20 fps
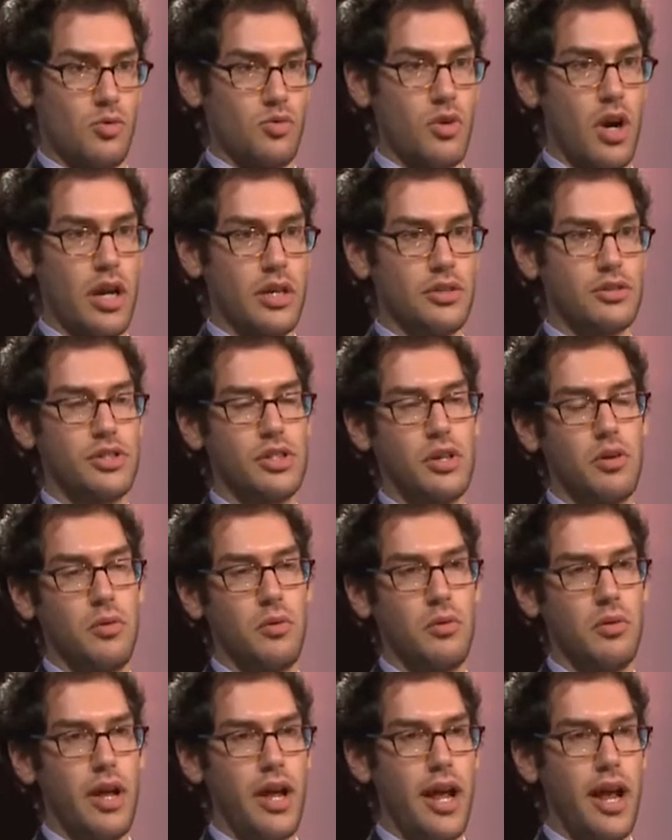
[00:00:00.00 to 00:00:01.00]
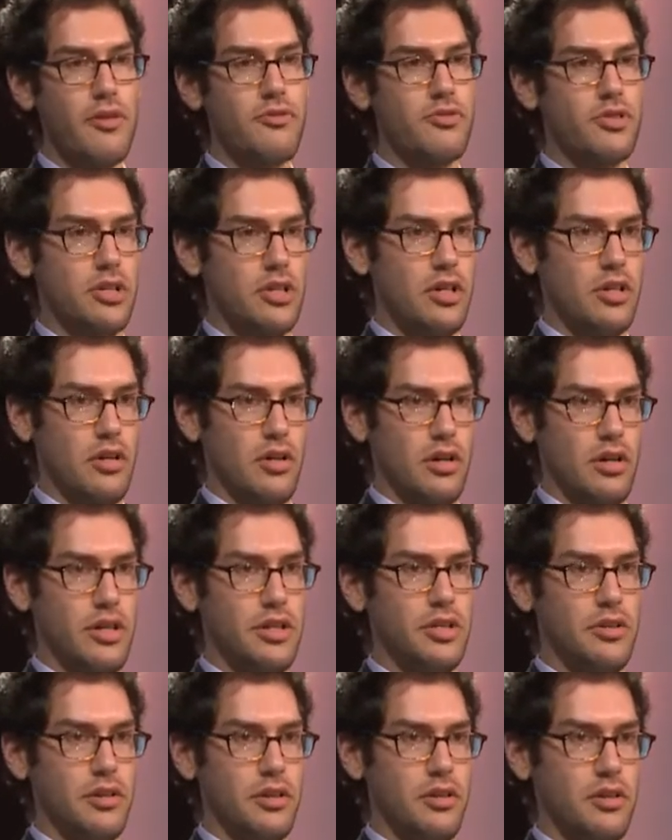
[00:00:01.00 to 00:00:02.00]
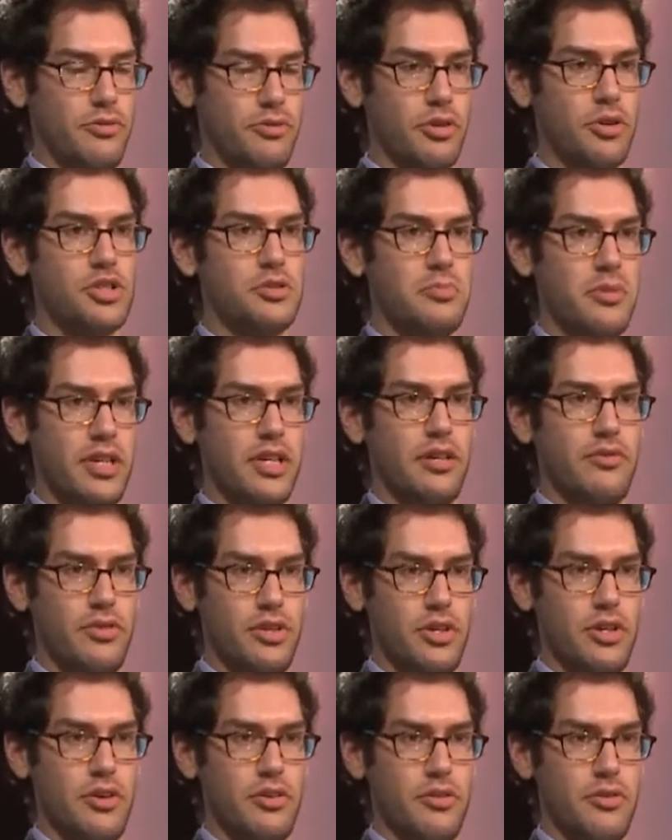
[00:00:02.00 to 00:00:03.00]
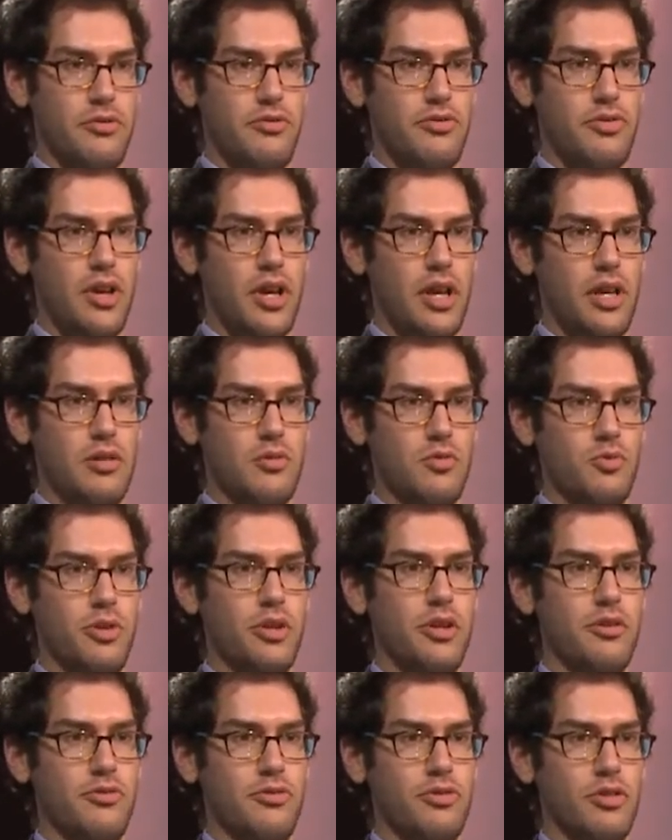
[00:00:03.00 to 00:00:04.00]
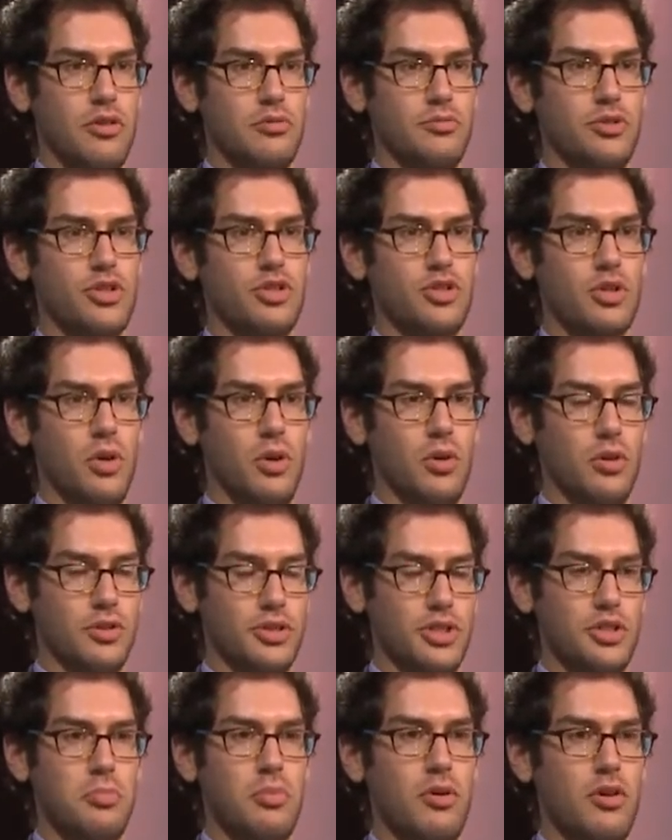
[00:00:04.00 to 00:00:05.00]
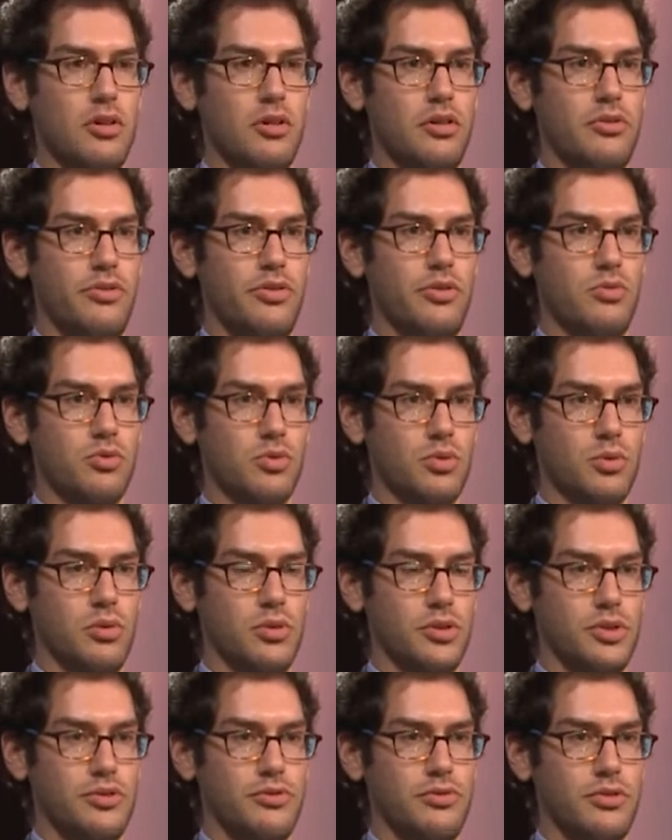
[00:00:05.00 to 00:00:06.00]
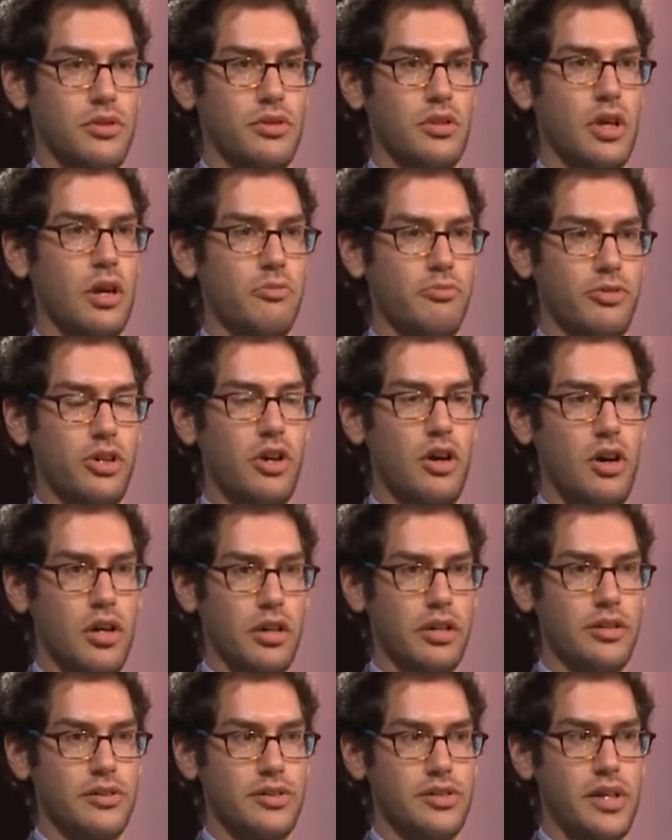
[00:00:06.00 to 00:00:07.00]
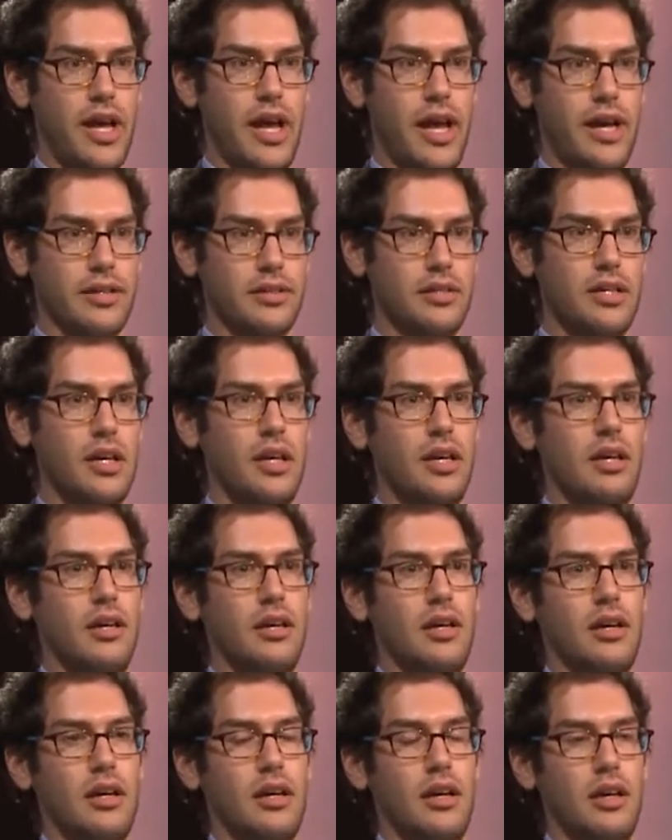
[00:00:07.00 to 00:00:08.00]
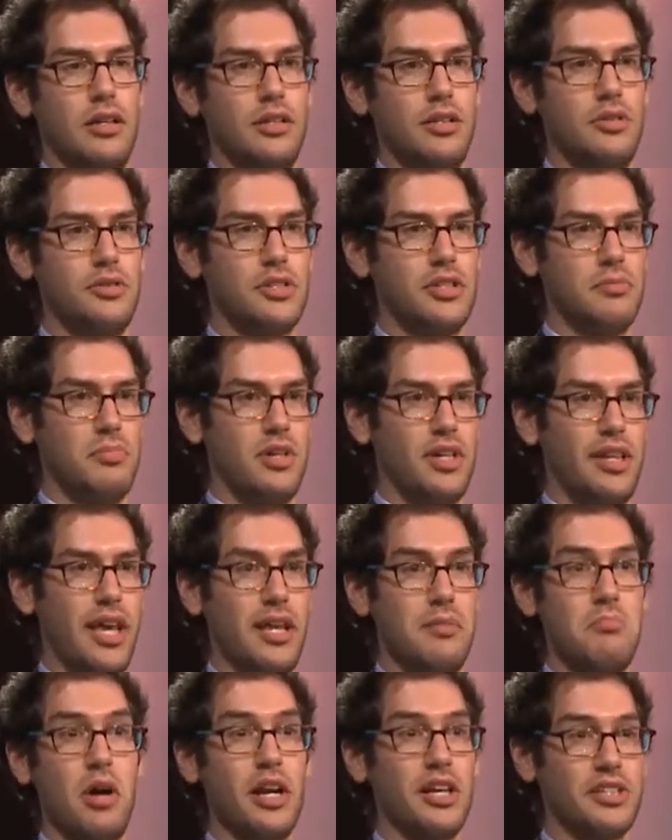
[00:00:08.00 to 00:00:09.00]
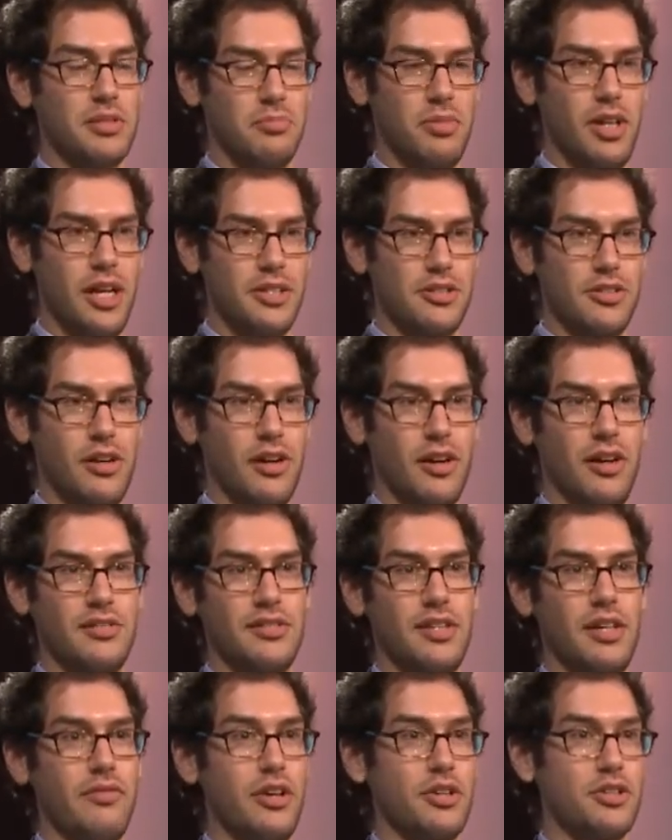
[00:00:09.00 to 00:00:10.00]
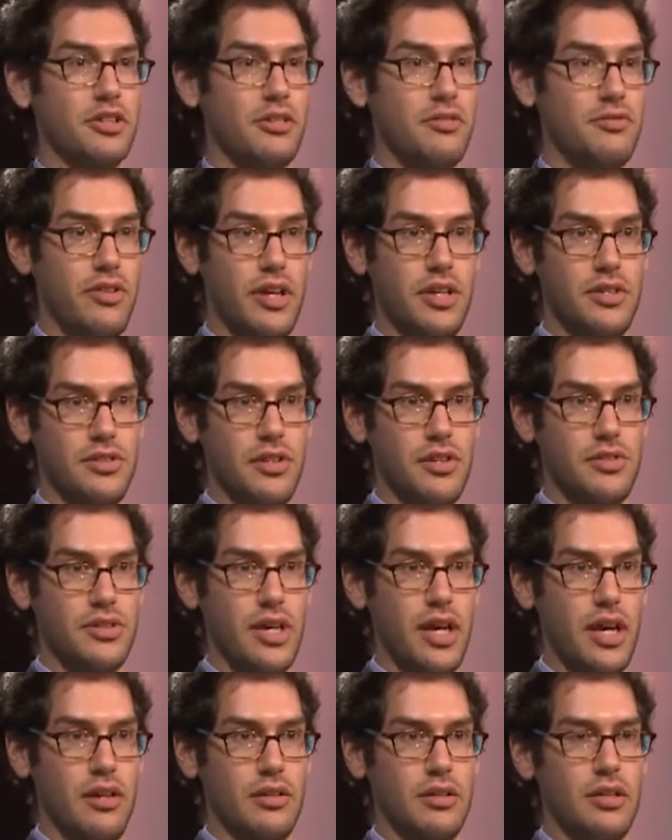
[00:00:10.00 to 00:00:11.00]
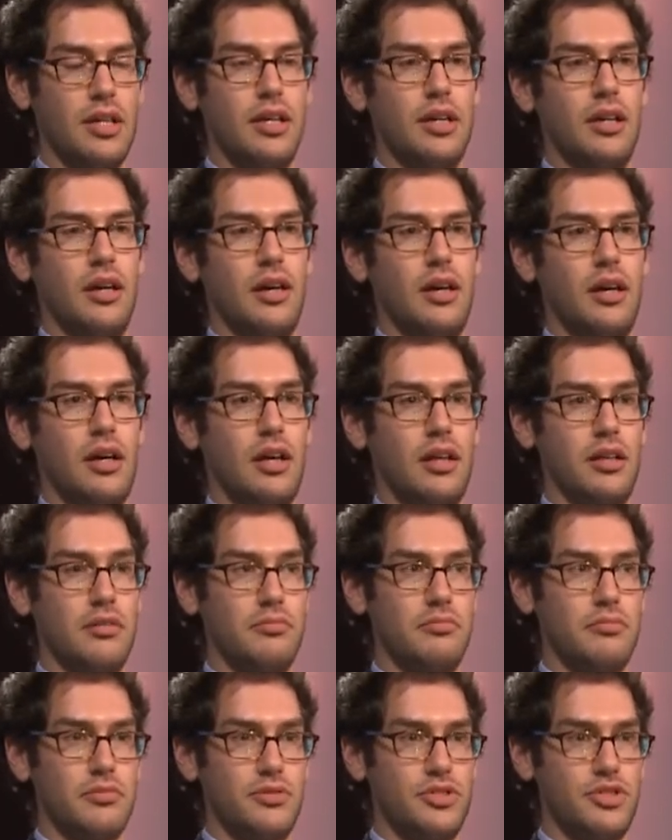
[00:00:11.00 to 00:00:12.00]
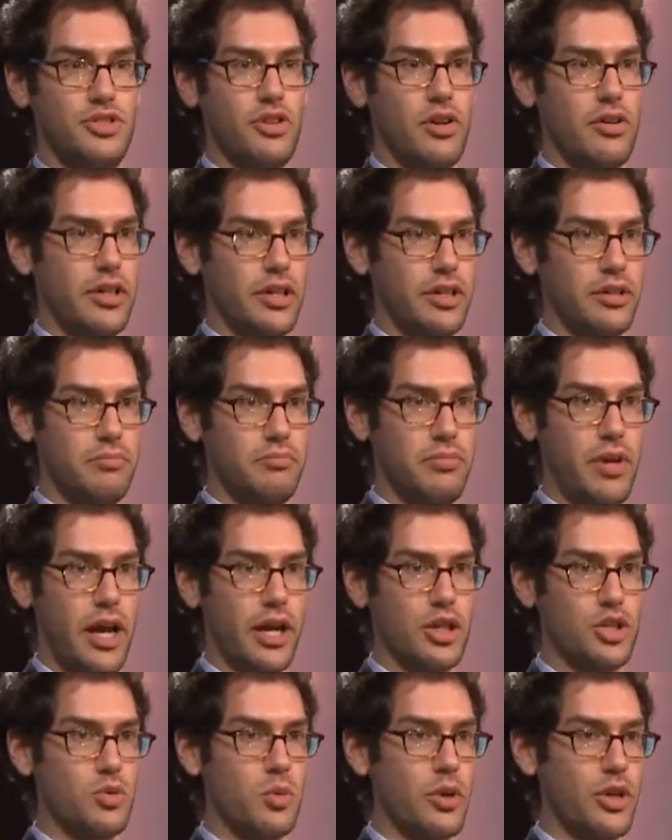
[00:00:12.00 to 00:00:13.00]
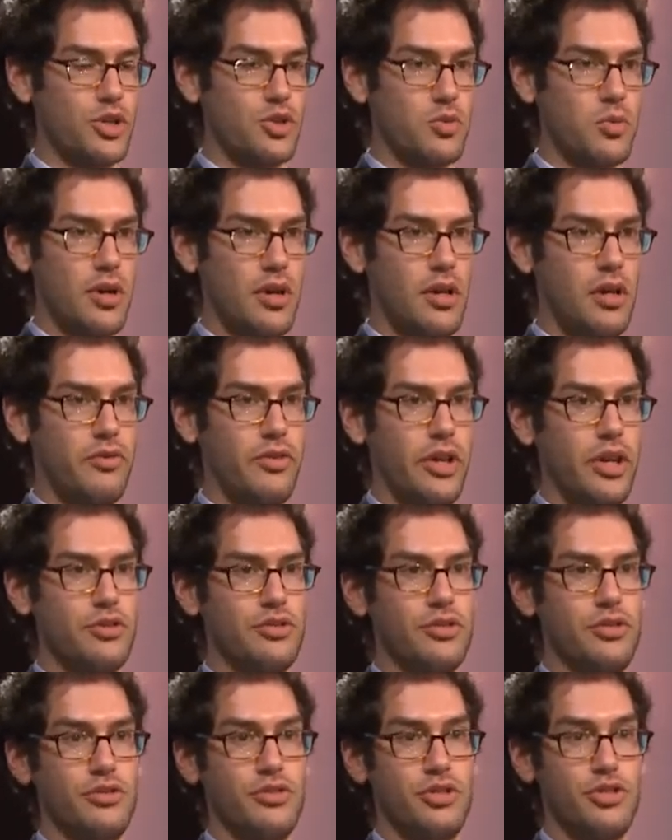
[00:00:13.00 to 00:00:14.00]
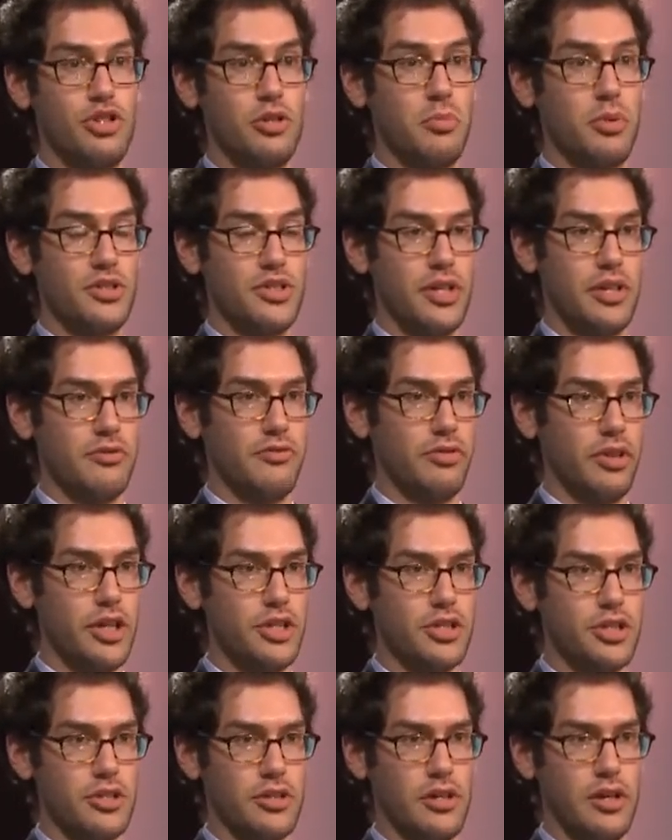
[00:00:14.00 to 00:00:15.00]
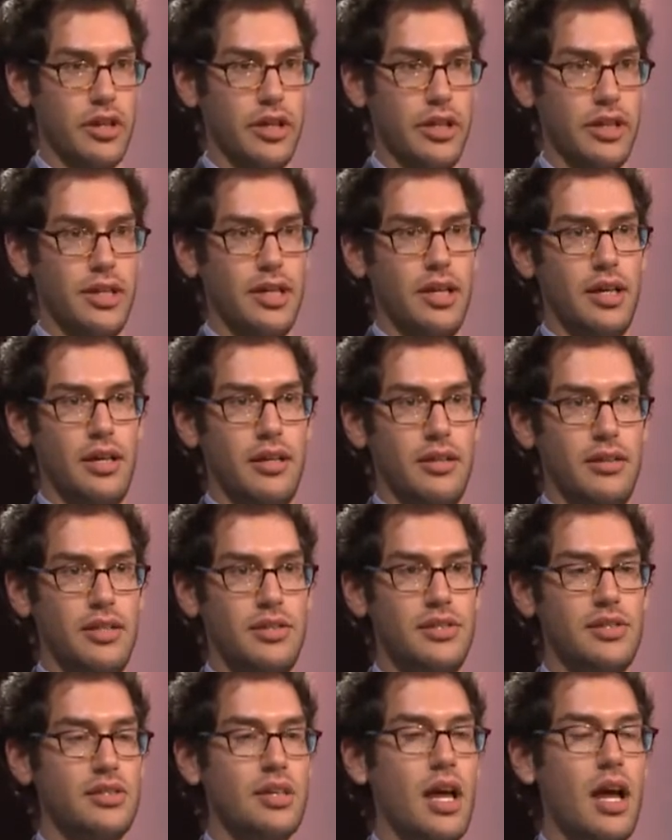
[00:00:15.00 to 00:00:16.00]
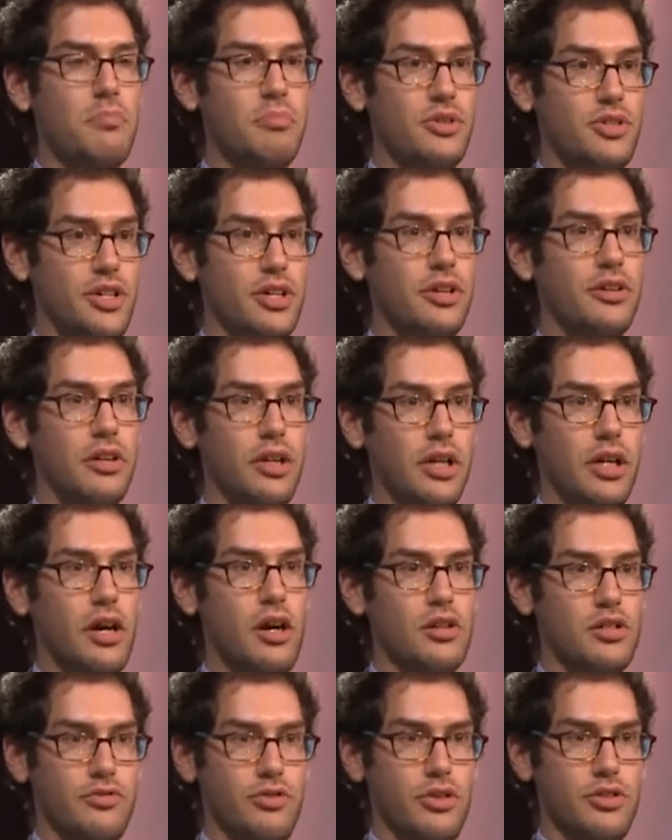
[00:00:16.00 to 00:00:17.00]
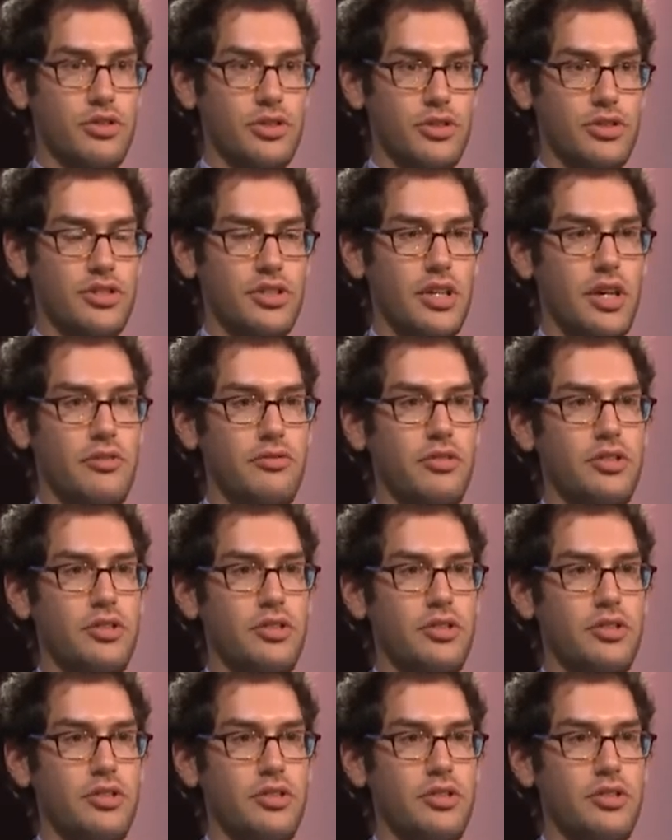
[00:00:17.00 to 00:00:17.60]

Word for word: Right. So, Every year, the, the first meeting of the year, the Fed reaffirms its goals. It's part of the rules for the Humphrey-Hawkins Act. Uh, it used to be they had money supply targets. They eventually phased those out. Uh, starting back in 2012, they introduced the 2% inflation target. This is not particularly controversial stuff.